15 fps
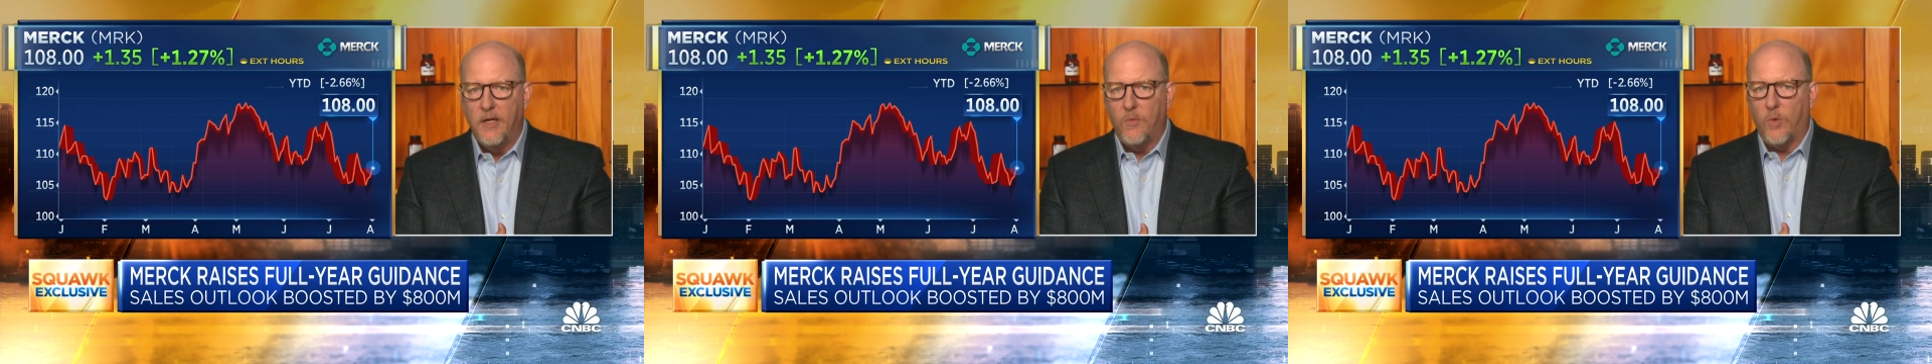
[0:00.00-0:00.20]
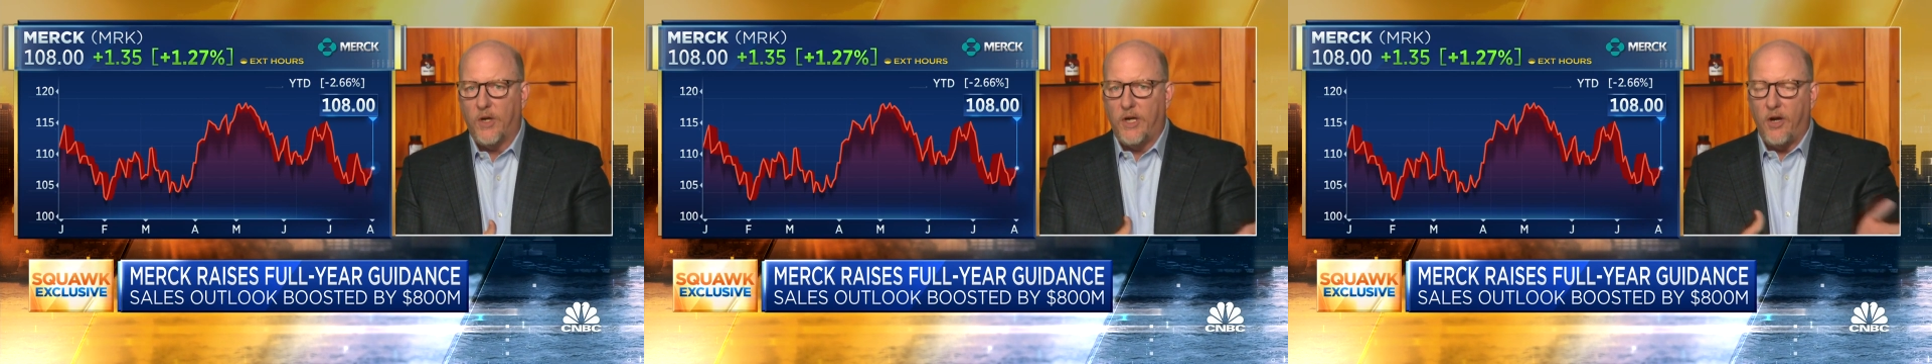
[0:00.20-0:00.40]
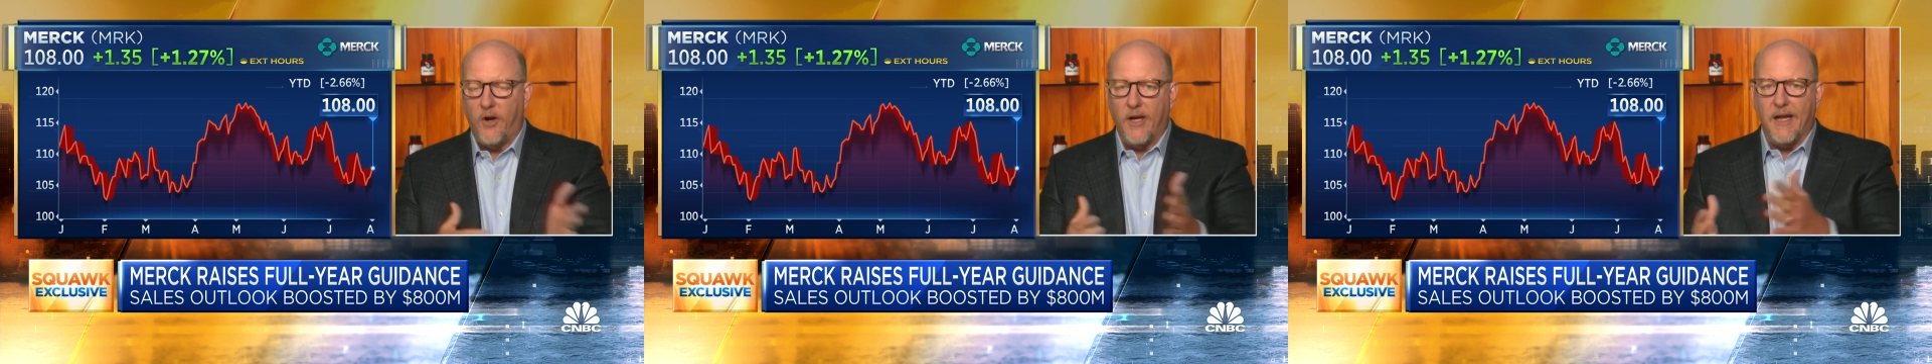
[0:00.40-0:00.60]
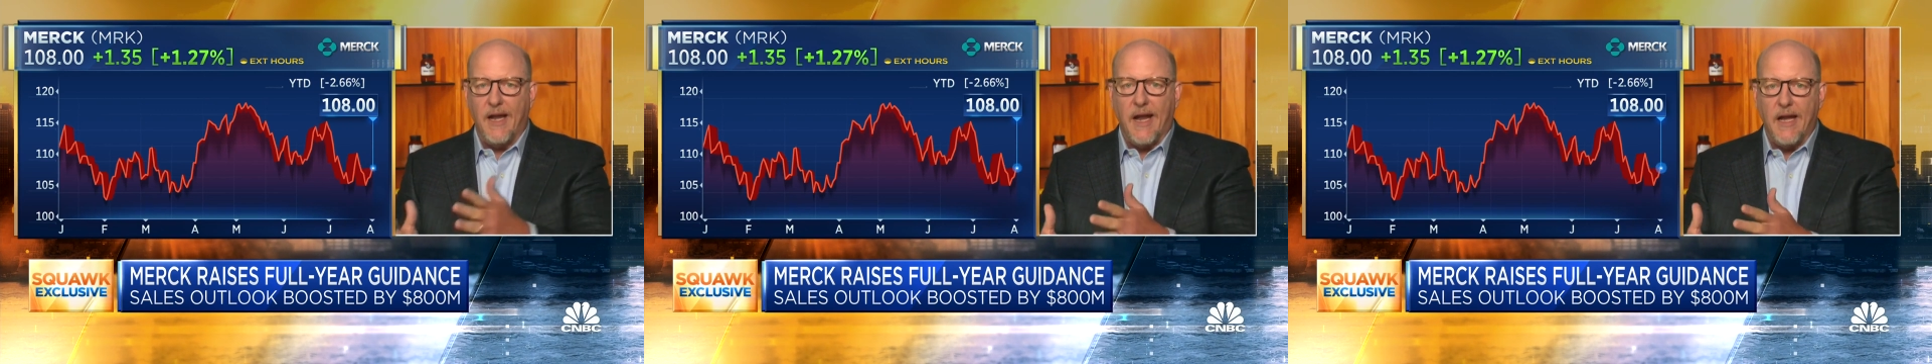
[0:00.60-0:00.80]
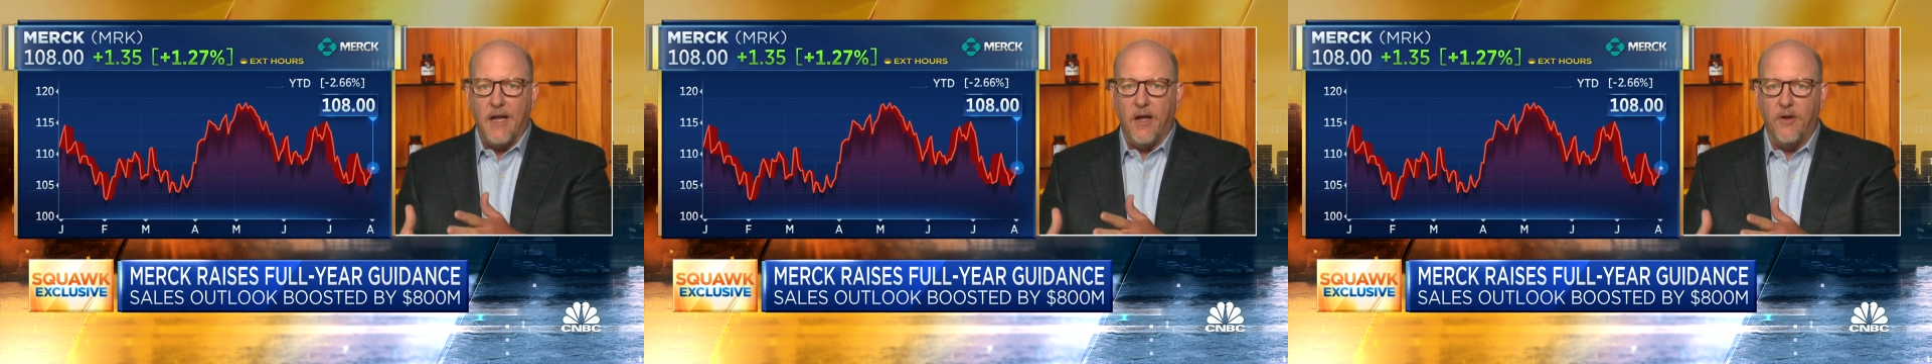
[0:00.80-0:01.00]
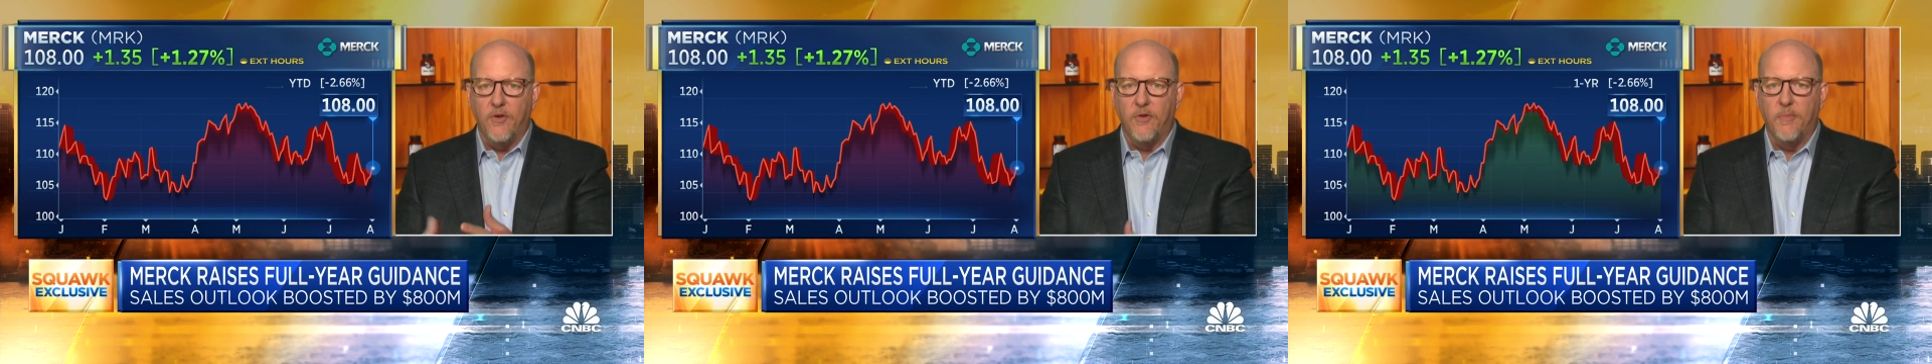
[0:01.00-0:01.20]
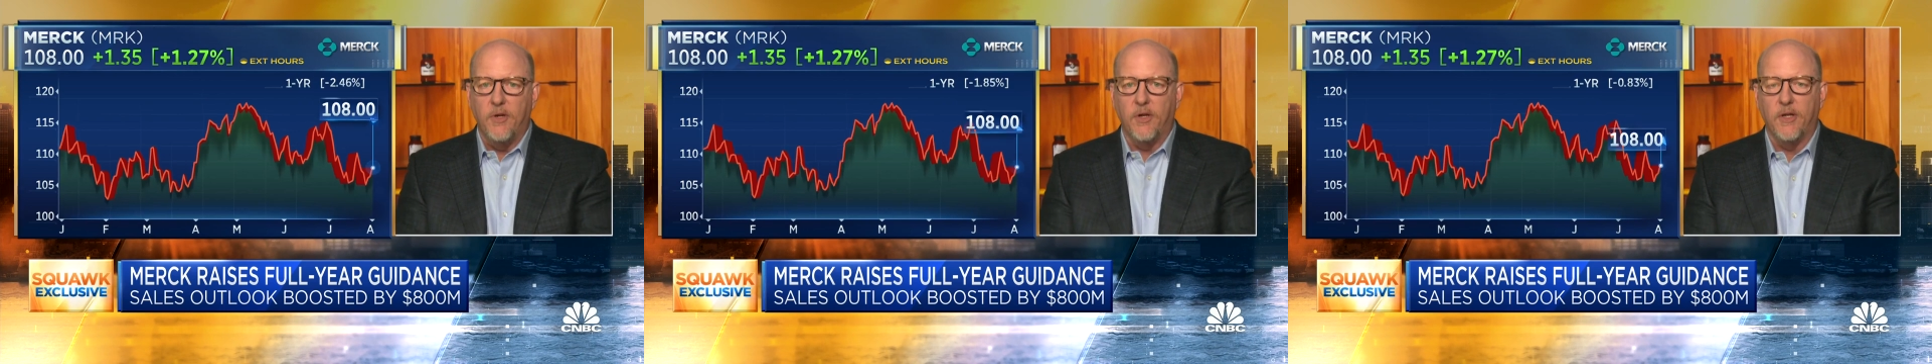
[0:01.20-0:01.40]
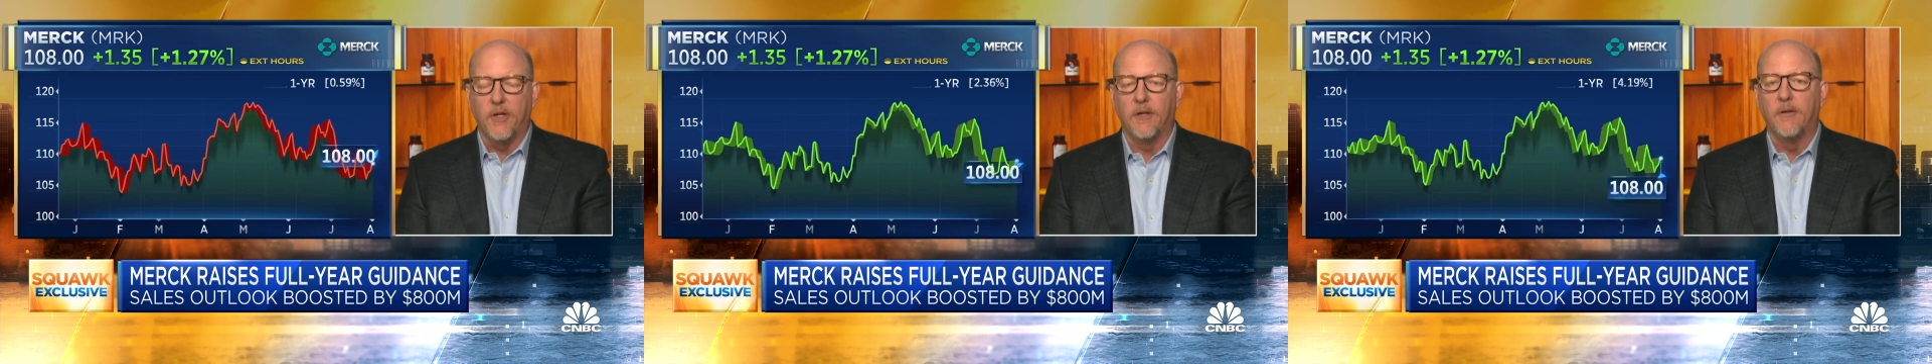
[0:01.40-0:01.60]
We're carrying $800
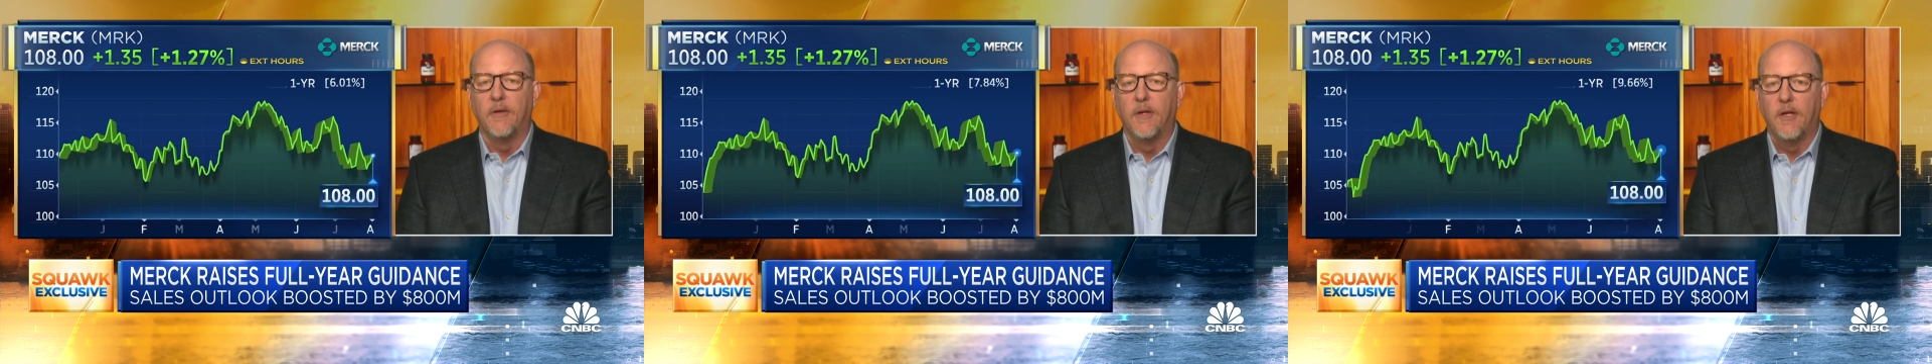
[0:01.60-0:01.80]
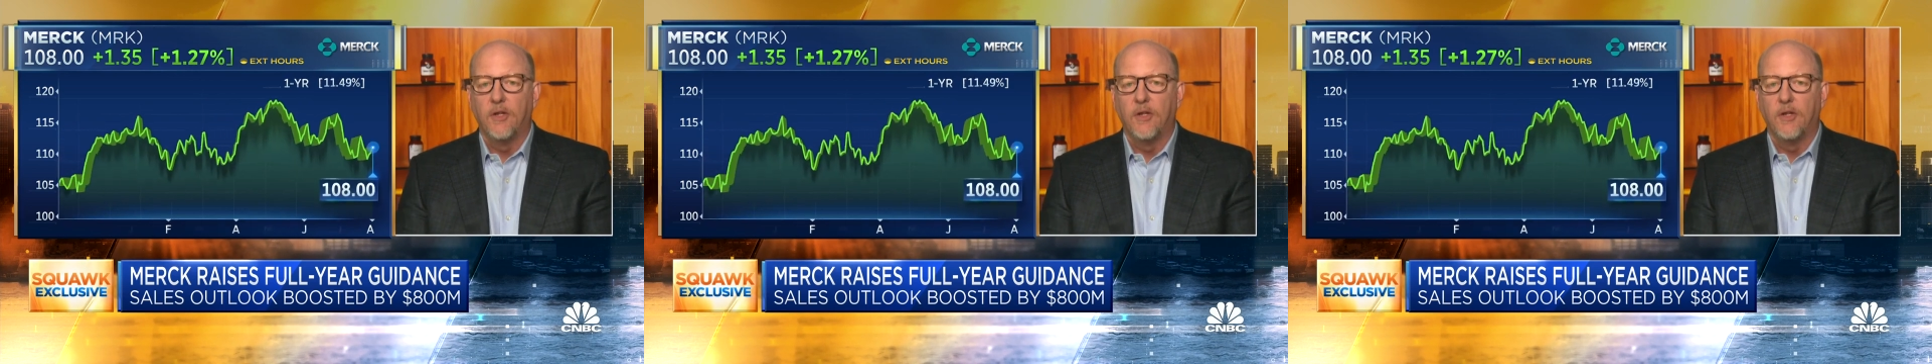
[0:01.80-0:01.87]
million